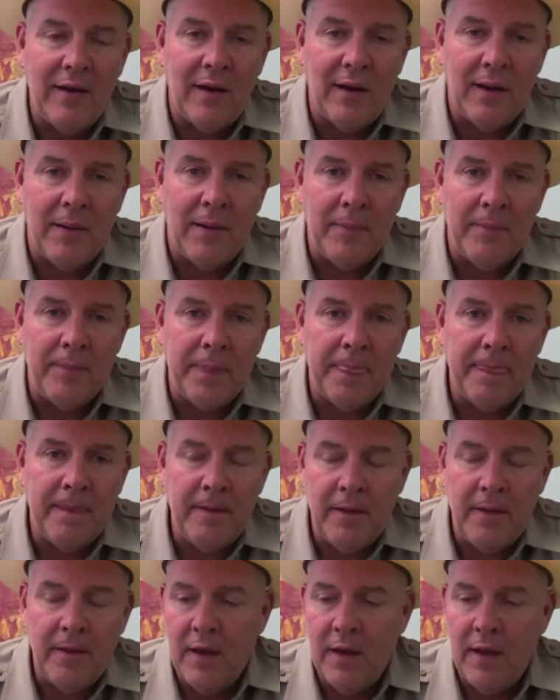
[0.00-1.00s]
Um,
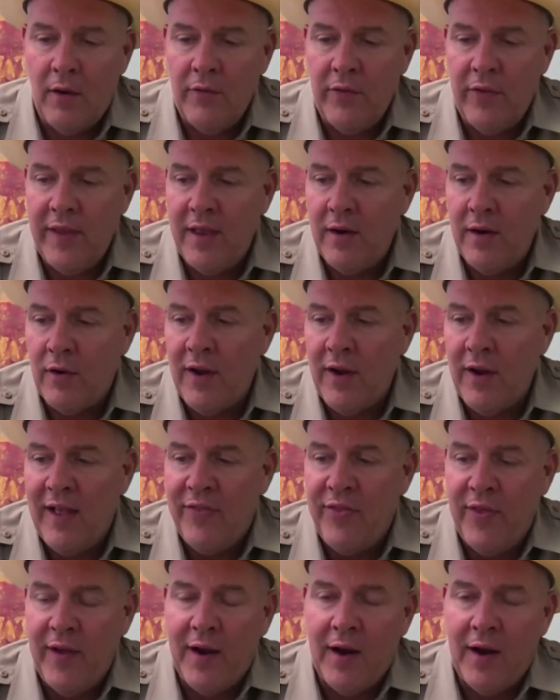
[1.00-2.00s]
get on the
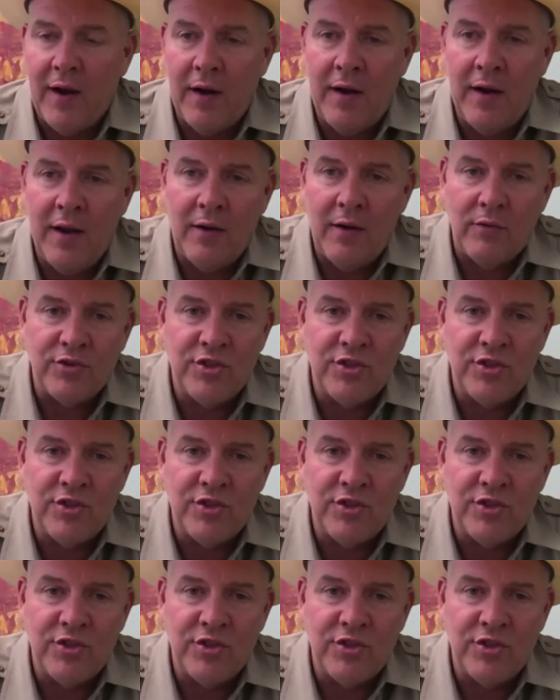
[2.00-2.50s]
internet there and it'll